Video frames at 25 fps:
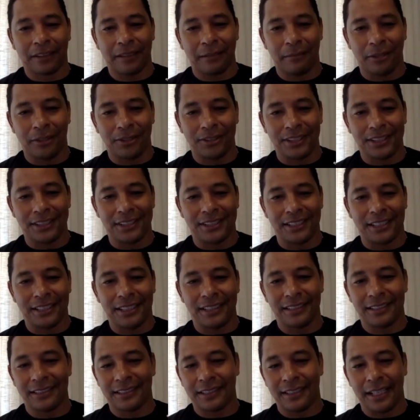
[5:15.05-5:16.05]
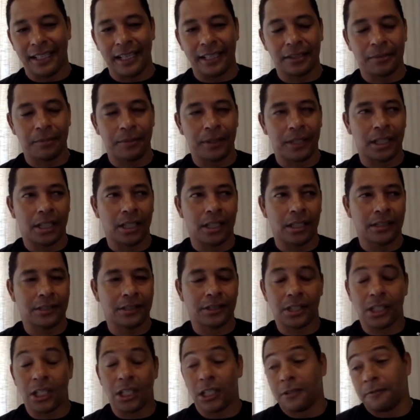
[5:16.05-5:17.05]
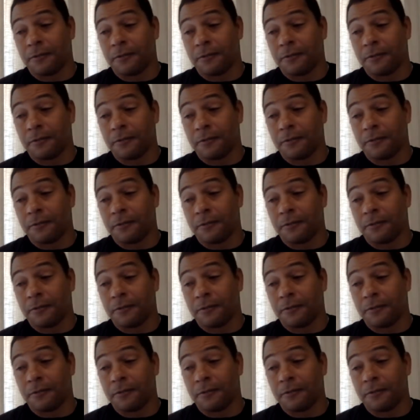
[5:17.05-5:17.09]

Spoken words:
about this incident, because